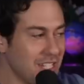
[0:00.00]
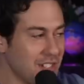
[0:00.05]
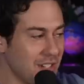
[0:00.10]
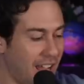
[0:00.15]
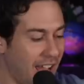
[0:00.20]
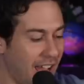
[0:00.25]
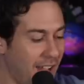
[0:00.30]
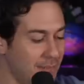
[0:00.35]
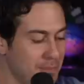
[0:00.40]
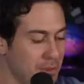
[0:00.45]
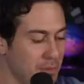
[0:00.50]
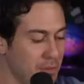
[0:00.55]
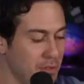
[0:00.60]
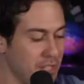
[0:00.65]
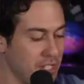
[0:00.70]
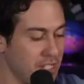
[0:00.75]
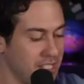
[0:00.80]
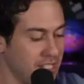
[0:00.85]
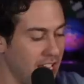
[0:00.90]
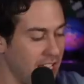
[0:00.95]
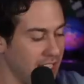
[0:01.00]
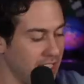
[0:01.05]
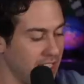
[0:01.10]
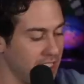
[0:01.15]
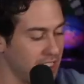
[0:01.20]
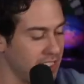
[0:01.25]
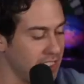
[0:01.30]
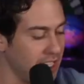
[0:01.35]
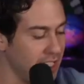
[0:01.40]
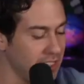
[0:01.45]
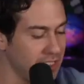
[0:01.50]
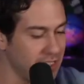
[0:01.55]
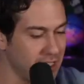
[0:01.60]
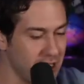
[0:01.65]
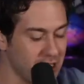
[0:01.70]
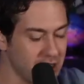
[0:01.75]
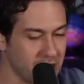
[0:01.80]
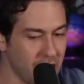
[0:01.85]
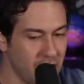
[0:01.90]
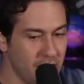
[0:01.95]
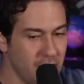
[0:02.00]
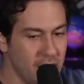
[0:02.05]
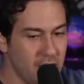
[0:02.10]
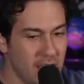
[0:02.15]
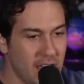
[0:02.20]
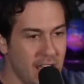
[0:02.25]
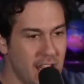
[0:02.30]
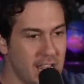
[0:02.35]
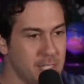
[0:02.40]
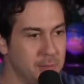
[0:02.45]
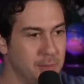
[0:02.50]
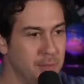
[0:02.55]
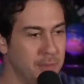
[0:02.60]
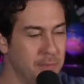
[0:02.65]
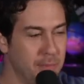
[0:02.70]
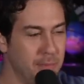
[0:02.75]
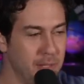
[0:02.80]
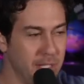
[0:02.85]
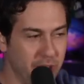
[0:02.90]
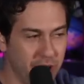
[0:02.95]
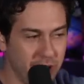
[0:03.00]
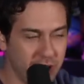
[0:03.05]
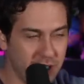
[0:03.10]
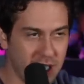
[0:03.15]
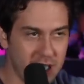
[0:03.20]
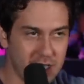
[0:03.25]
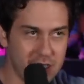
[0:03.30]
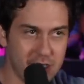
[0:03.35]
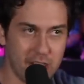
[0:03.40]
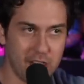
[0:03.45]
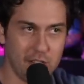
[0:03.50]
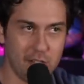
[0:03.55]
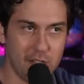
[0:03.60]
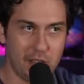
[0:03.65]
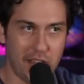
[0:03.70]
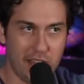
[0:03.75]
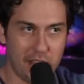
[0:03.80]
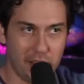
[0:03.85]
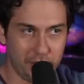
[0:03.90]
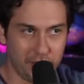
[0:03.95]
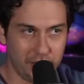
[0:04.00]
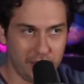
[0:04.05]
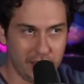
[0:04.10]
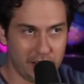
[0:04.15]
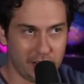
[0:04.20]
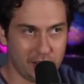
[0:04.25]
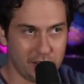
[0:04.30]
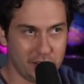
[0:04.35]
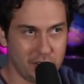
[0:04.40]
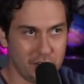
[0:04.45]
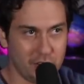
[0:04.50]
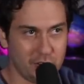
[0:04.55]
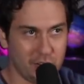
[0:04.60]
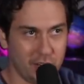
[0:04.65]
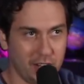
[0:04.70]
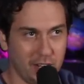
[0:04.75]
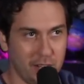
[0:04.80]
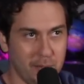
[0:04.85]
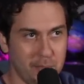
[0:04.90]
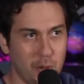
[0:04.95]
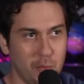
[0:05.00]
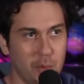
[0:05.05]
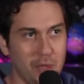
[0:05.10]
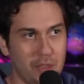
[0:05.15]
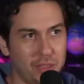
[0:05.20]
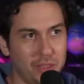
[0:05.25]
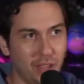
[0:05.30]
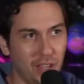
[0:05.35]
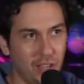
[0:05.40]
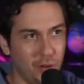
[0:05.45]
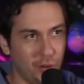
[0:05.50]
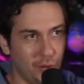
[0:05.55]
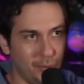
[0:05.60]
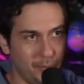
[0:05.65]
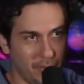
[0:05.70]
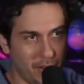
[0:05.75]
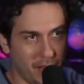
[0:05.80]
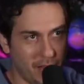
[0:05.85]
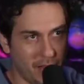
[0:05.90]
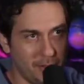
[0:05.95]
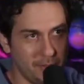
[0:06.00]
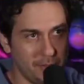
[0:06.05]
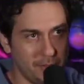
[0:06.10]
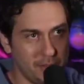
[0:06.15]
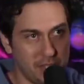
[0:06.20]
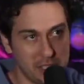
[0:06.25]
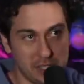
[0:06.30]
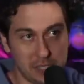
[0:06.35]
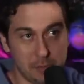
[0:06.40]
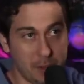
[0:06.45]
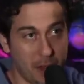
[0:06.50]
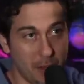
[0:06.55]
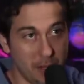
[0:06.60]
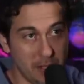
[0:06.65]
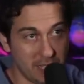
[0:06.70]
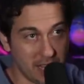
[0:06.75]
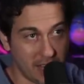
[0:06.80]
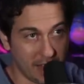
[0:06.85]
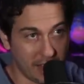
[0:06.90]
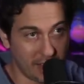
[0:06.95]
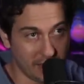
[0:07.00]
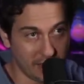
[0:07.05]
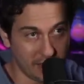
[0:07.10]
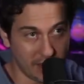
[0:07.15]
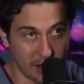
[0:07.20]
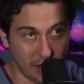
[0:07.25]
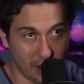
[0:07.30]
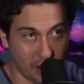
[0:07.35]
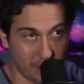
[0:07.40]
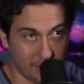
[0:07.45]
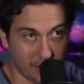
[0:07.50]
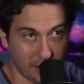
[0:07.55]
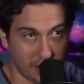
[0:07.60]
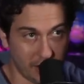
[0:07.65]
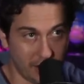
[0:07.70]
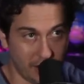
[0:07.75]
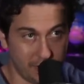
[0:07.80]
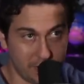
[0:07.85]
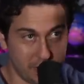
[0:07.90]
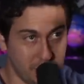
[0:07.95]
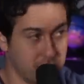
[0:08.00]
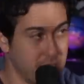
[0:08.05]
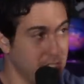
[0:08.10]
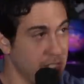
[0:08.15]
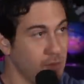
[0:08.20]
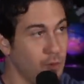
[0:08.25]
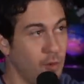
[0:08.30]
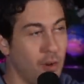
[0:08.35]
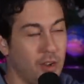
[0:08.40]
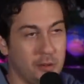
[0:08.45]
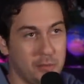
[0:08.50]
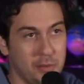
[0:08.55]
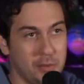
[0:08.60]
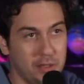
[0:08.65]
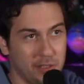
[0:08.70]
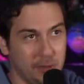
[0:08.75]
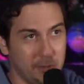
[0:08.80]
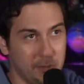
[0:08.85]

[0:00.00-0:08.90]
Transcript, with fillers: for having me. We're just saying that Celsius has been billed as the new healthy energy drink, but we think um, this is probably taking a year off our life just this watermelon